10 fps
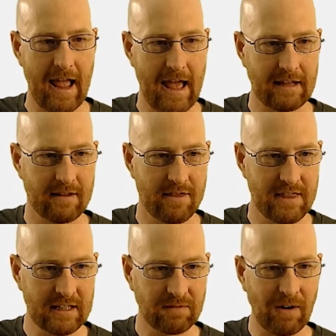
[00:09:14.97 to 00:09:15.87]
And
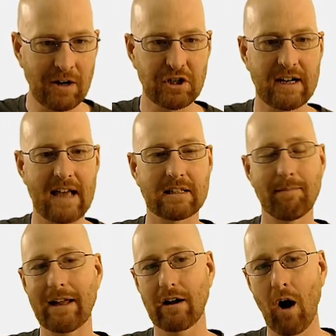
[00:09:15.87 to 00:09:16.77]
this function
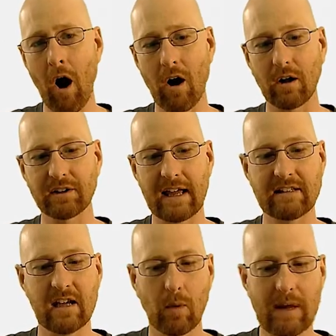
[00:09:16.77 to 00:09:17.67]
hasn't been called
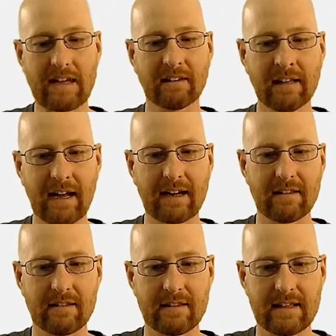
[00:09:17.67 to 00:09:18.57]
until we
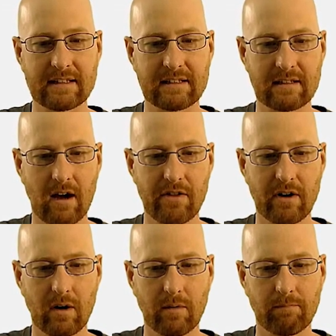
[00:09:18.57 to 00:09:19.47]
click this
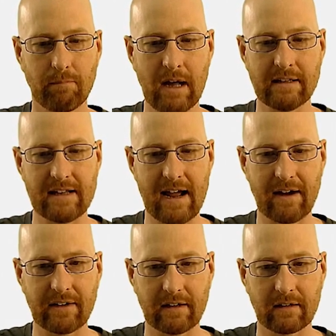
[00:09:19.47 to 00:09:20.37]
other button
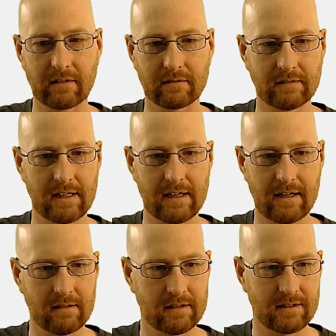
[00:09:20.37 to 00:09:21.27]
down here.
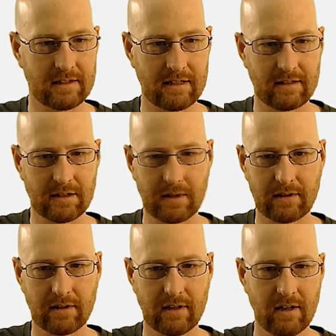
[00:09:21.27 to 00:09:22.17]
Uh, let's see, this
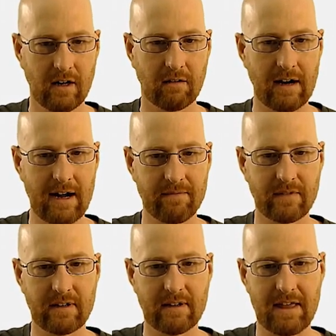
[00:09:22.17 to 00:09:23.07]
one, right?
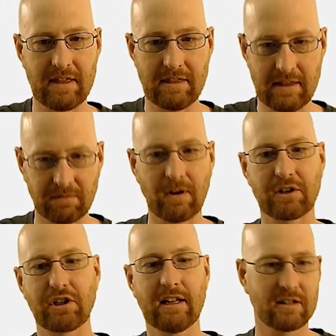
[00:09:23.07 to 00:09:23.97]
And then this
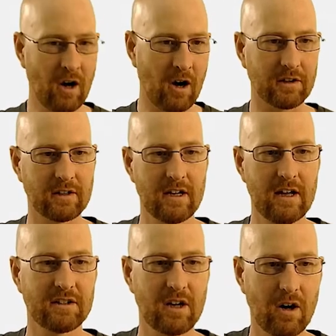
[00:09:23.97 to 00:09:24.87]
function gets called.
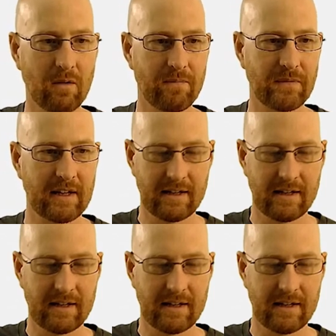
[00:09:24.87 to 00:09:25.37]
So